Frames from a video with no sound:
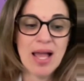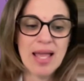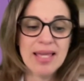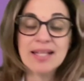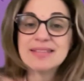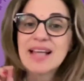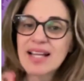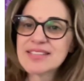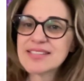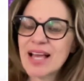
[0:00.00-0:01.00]
In
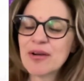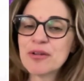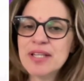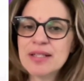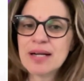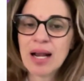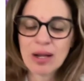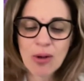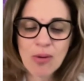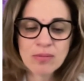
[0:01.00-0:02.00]
that second year
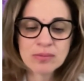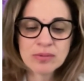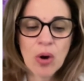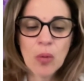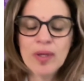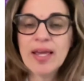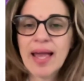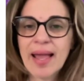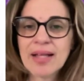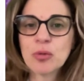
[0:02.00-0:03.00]
alone, we
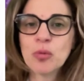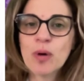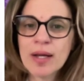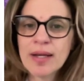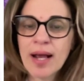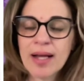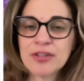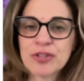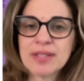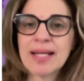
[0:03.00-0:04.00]
had
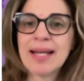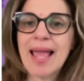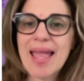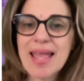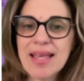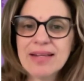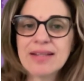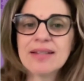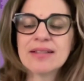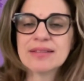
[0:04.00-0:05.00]

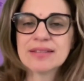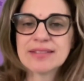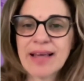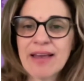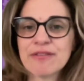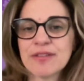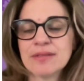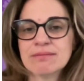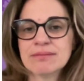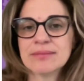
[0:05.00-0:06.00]

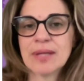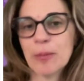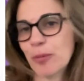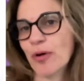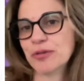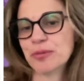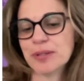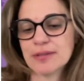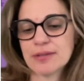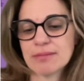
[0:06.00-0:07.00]
187
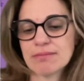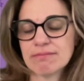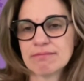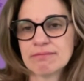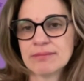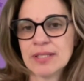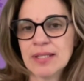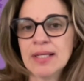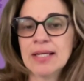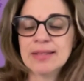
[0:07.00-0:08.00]
appointments.
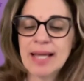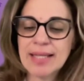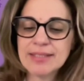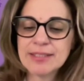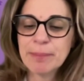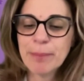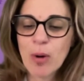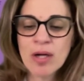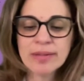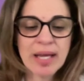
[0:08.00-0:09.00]
That's
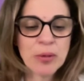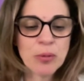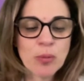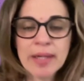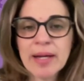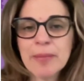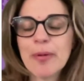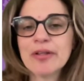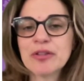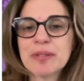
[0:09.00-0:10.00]
more than one
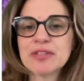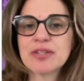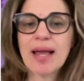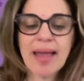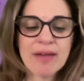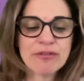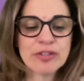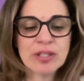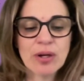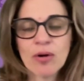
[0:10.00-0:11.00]
appointment
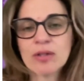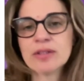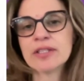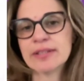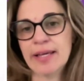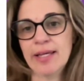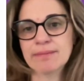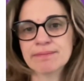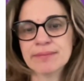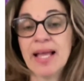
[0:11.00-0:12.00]
every other
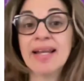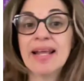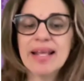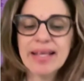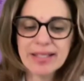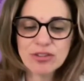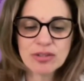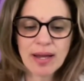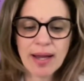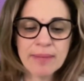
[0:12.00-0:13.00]
day. And
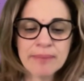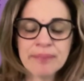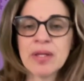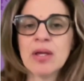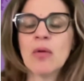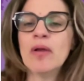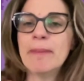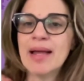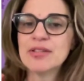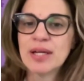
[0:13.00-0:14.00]
each time we
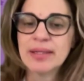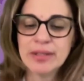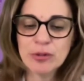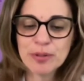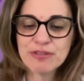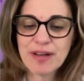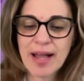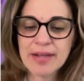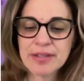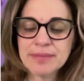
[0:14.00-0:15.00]
met a new
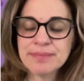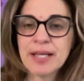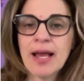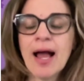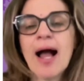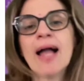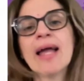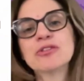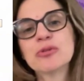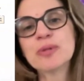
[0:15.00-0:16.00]
provider, I
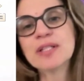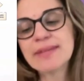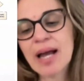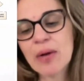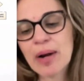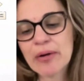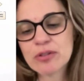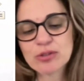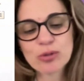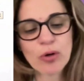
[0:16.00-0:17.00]
had to retell our
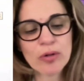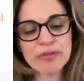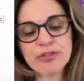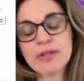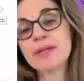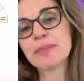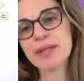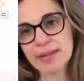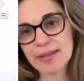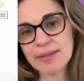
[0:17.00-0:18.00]
story from the
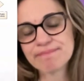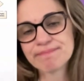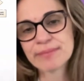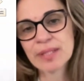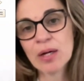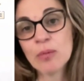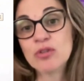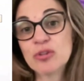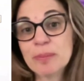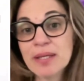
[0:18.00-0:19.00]
beginning,
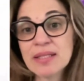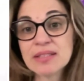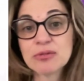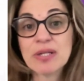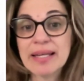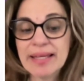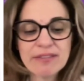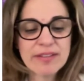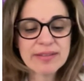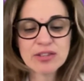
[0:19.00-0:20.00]
which means
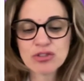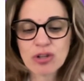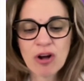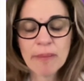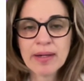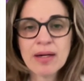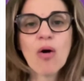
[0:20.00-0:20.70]
reliving the trauma